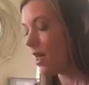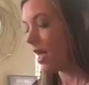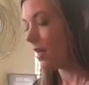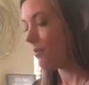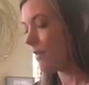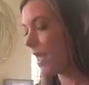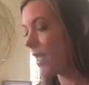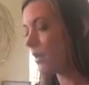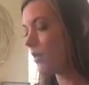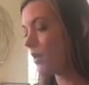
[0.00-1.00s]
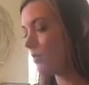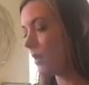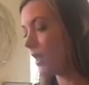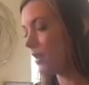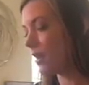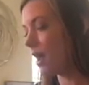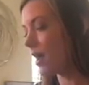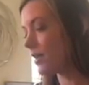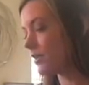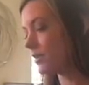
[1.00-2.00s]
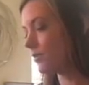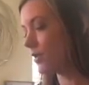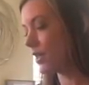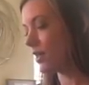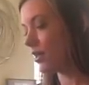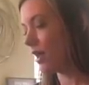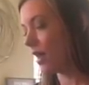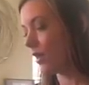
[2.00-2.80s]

It may or may not be